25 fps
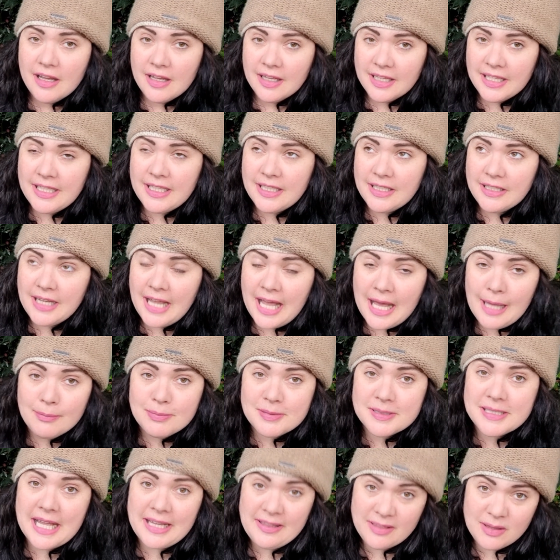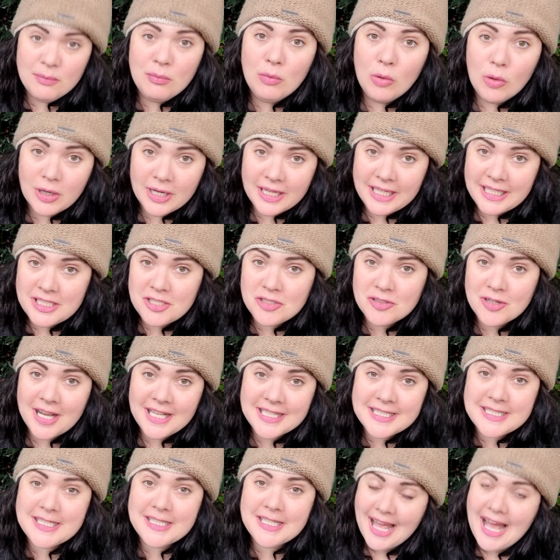It helps get them more
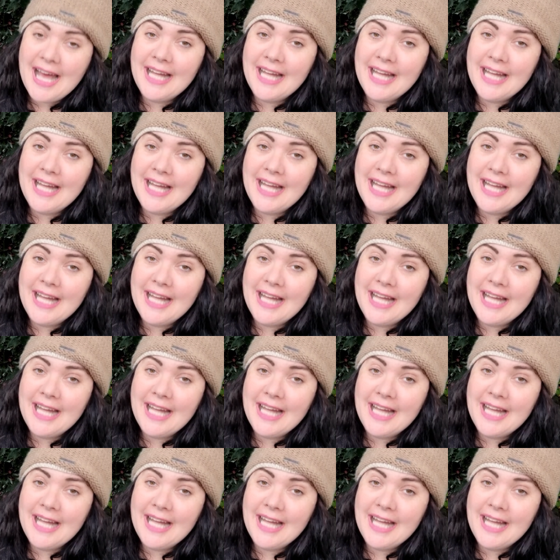interested